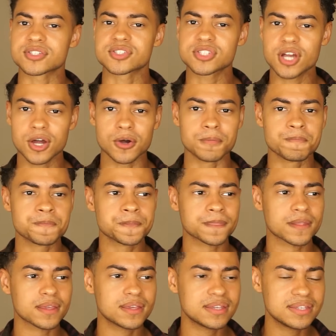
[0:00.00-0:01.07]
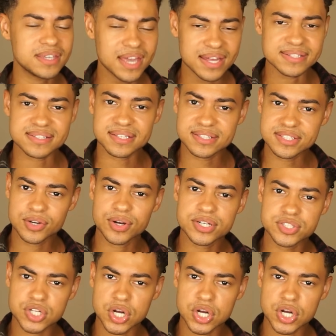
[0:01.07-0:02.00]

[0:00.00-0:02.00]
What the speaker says: So, yes, considering